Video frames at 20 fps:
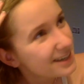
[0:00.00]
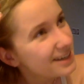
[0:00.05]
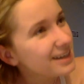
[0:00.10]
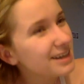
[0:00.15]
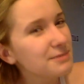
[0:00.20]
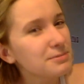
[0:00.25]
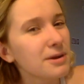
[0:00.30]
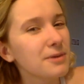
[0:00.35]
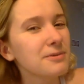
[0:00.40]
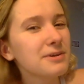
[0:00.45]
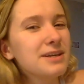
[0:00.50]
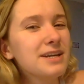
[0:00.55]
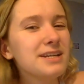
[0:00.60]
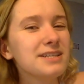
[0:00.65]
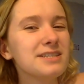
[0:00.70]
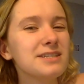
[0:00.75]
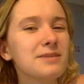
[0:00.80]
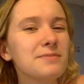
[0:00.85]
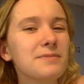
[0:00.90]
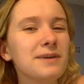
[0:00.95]
I probably
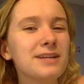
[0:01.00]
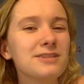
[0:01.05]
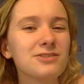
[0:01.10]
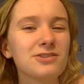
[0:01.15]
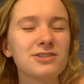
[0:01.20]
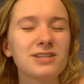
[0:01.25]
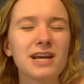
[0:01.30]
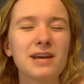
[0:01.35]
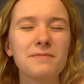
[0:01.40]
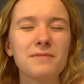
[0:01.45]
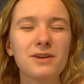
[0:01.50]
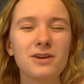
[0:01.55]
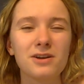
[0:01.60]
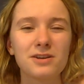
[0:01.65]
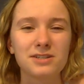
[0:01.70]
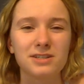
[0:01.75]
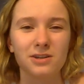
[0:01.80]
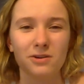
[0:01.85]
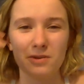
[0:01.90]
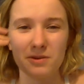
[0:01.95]
need some entertainment
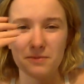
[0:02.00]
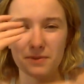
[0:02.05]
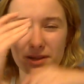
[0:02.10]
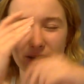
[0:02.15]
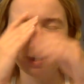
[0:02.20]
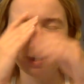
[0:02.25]
also in my